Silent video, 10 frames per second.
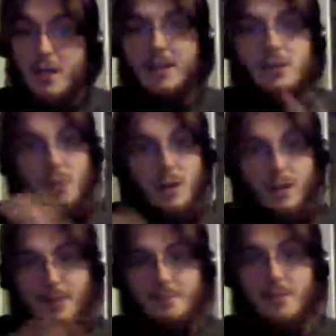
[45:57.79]
hence
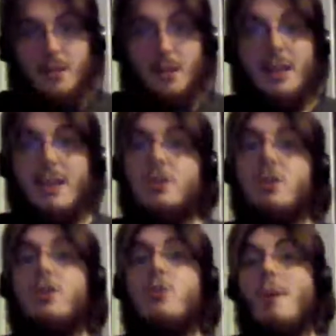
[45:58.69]
why the last
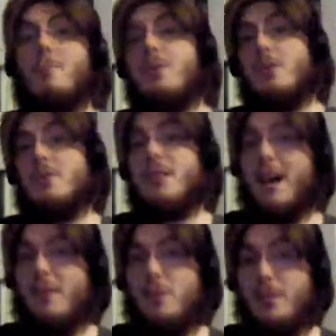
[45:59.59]
2 episodes that
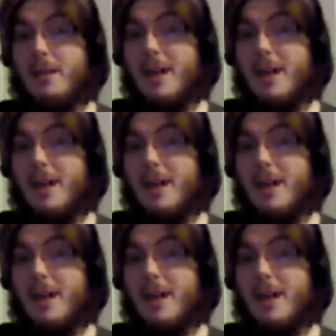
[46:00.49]
have not been